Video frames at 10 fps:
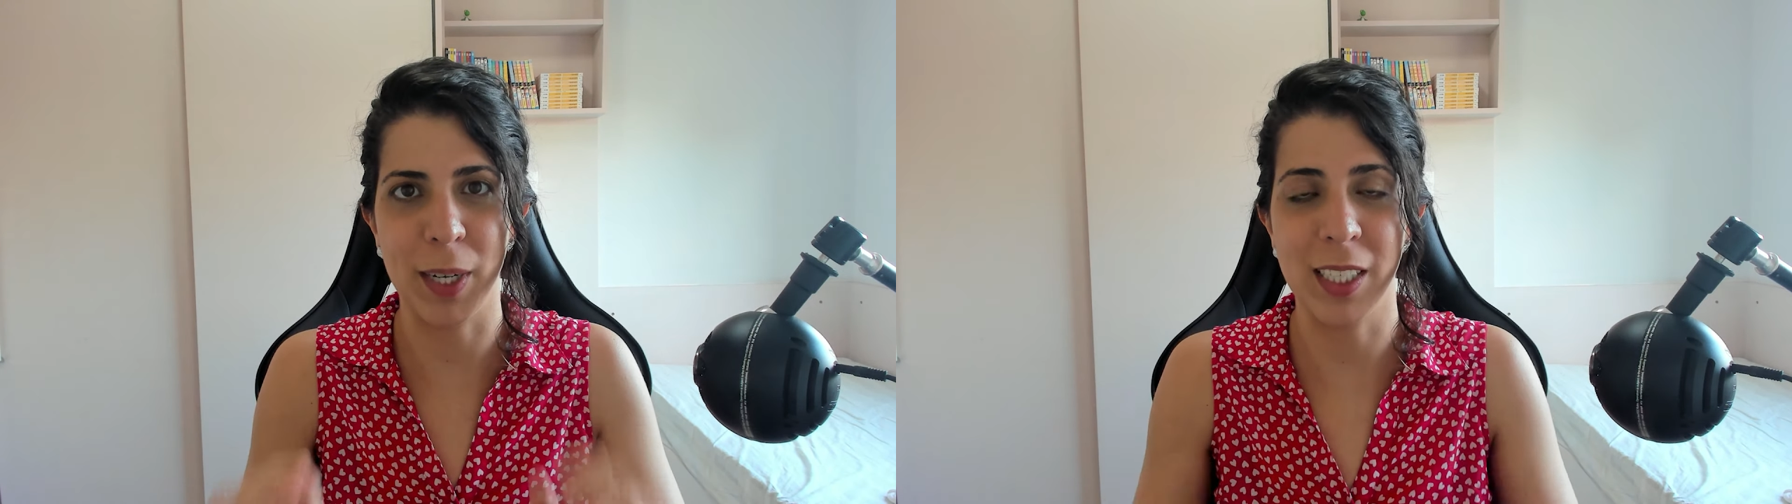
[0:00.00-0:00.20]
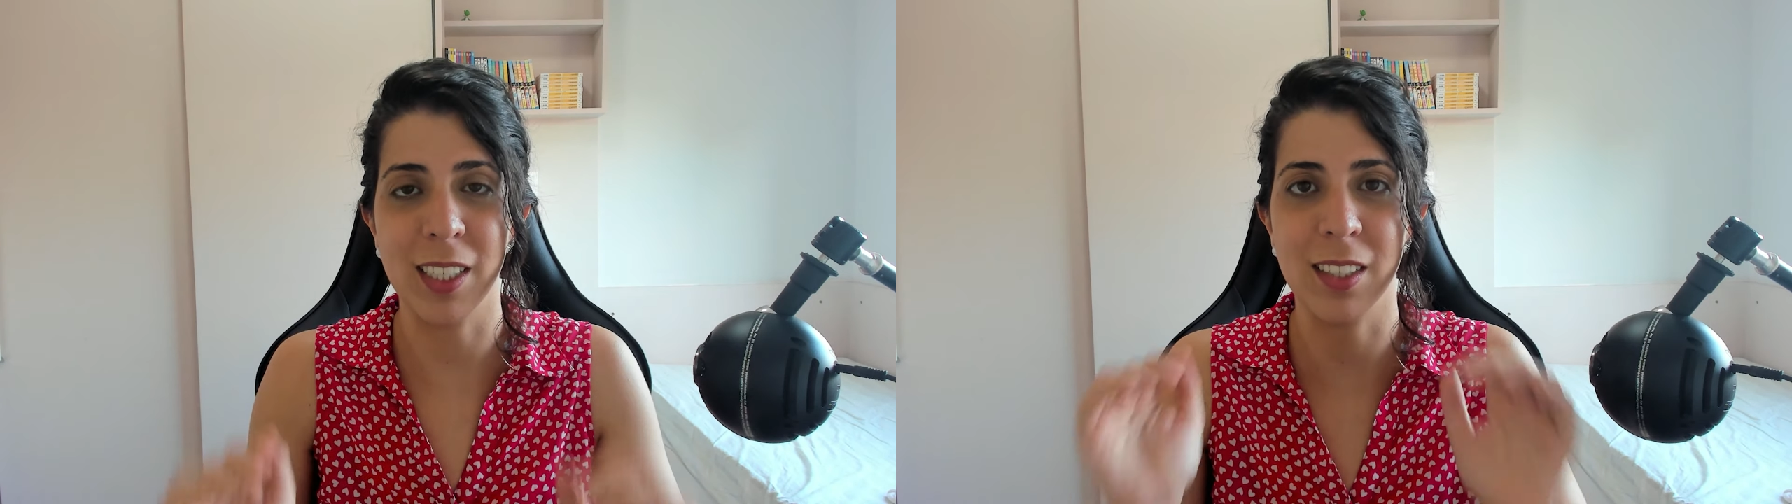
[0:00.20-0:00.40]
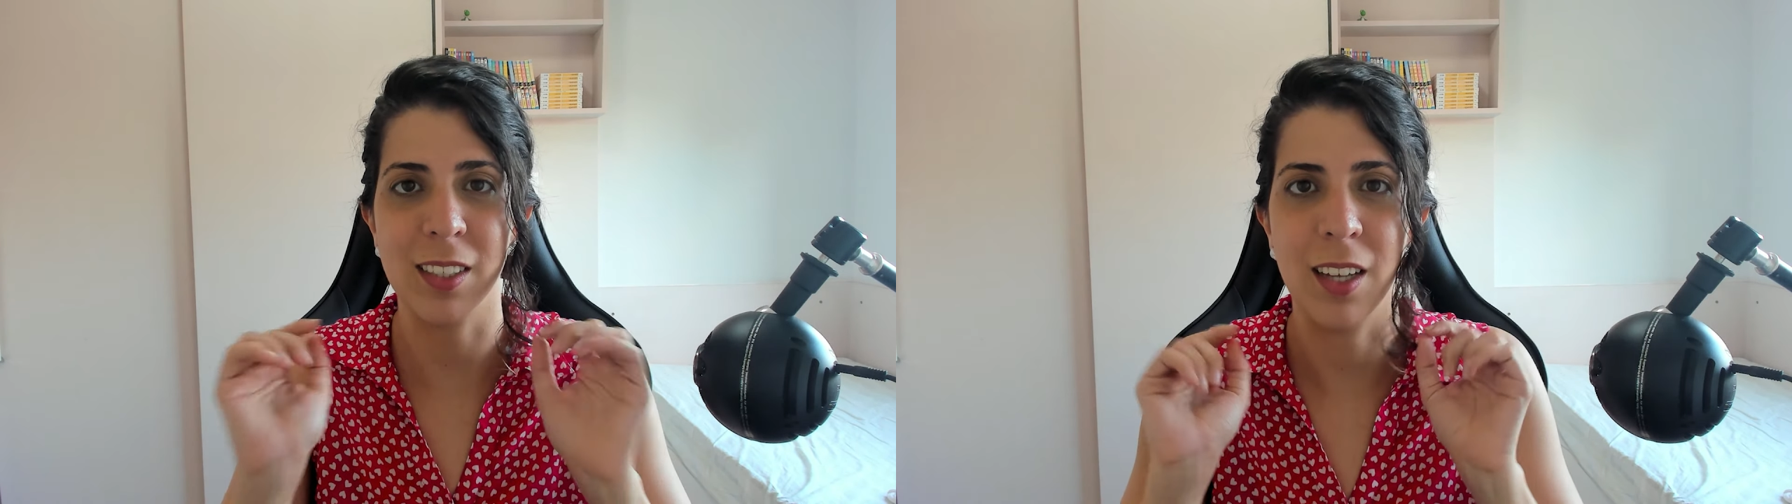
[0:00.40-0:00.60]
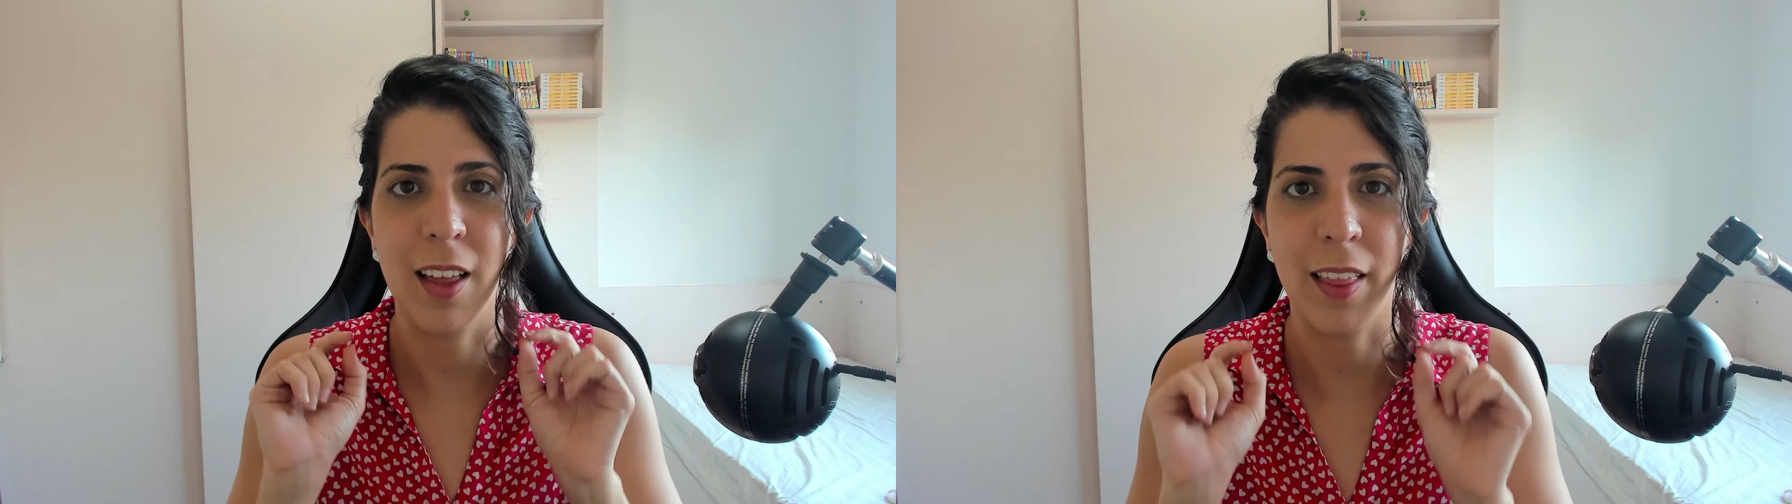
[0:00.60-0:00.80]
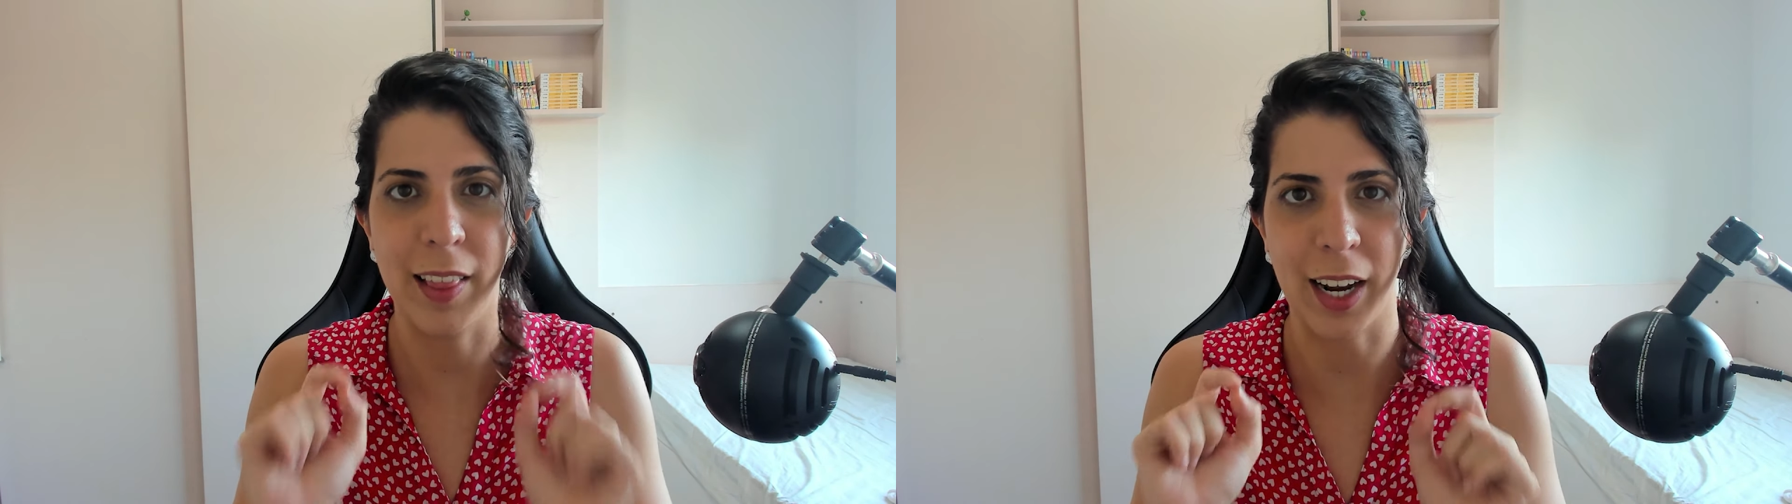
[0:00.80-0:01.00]
paintings
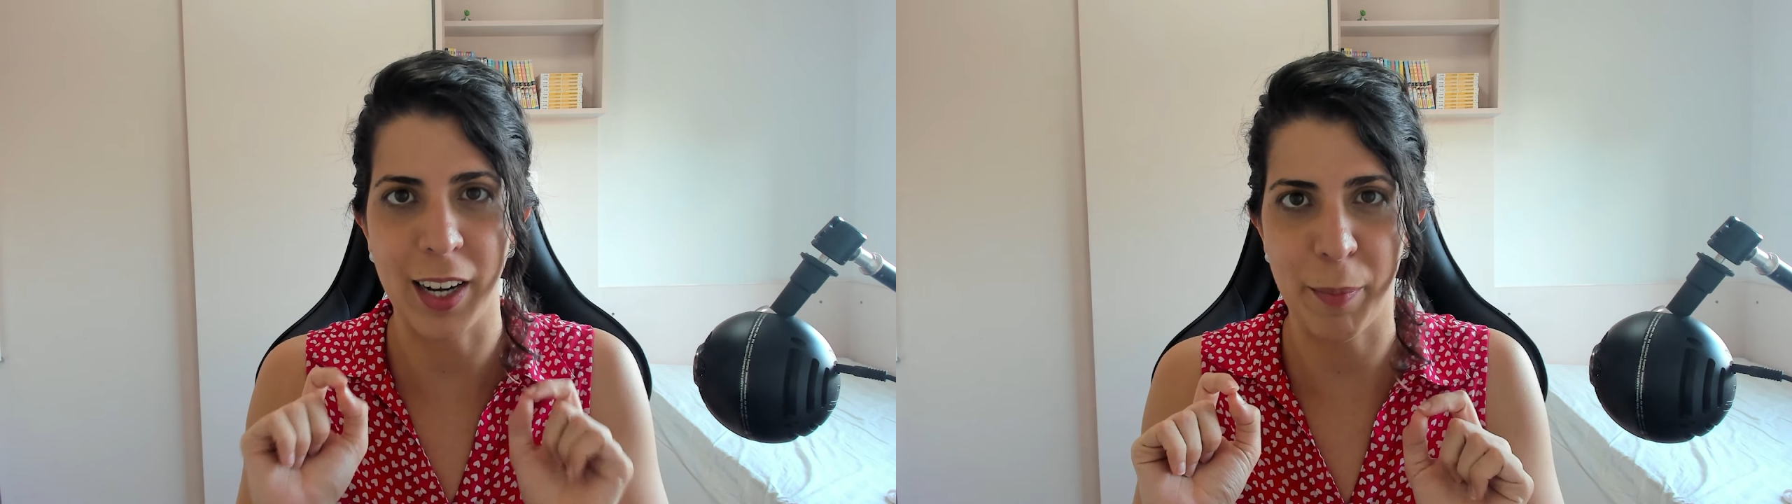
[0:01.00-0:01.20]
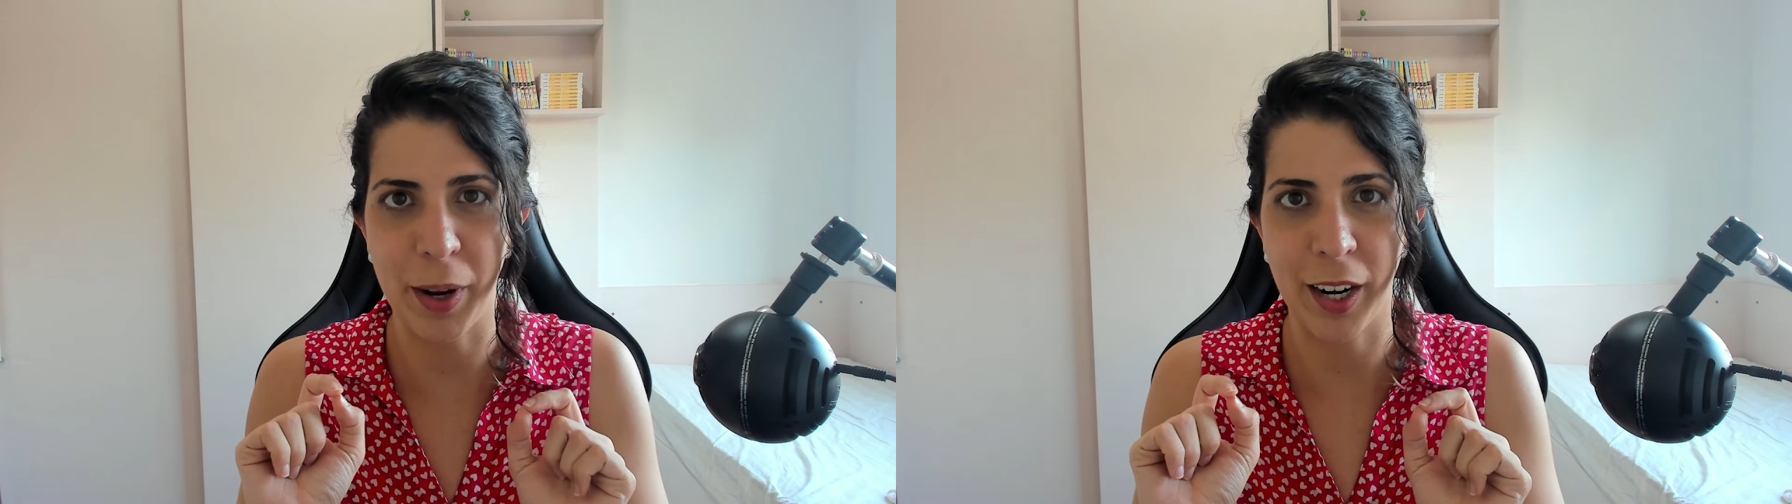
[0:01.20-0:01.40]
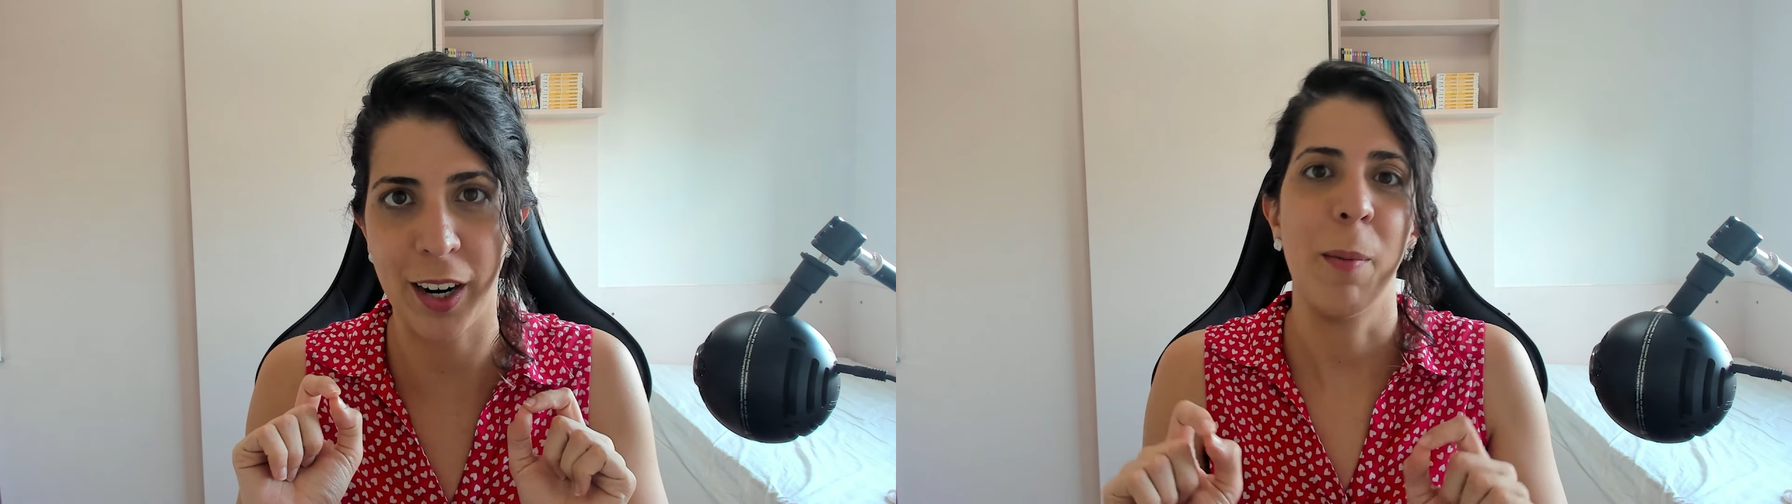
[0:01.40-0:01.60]
dynamic.